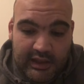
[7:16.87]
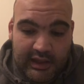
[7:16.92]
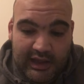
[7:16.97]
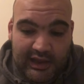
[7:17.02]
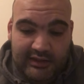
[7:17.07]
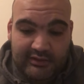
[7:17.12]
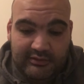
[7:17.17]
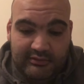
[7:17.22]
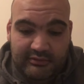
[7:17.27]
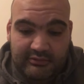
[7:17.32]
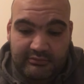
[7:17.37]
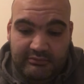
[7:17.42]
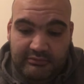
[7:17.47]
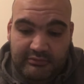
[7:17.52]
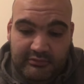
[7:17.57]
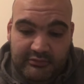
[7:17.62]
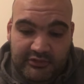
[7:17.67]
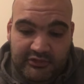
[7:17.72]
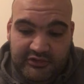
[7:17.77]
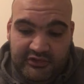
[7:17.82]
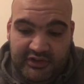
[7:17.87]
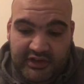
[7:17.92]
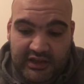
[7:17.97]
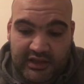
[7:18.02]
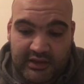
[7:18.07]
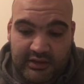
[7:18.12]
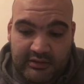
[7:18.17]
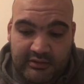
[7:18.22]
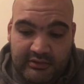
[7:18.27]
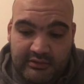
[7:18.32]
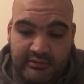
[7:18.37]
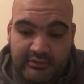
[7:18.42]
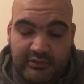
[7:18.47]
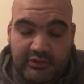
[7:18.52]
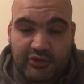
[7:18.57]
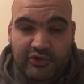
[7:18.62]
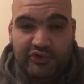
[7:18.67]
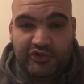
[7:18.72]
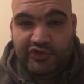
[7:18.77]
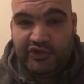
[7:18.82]
and Z
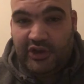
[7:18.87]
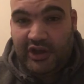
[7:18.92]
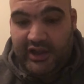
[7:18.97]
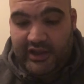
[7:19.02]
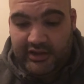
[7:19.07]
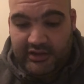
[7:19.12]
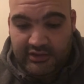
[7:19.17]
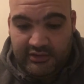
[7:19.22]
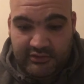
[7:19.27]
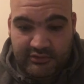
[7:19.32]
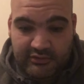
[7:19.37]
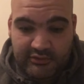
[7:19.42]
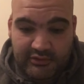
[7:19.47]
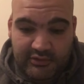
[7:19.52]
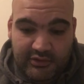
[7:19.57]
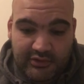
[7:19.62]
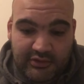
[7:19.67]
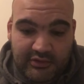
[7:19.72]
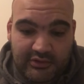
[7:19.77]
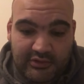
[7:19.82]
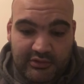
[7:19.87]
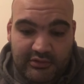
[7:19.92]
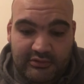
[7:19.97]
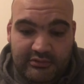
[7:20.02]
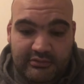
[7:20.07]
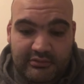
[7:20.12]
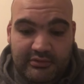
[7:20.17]
or Zion or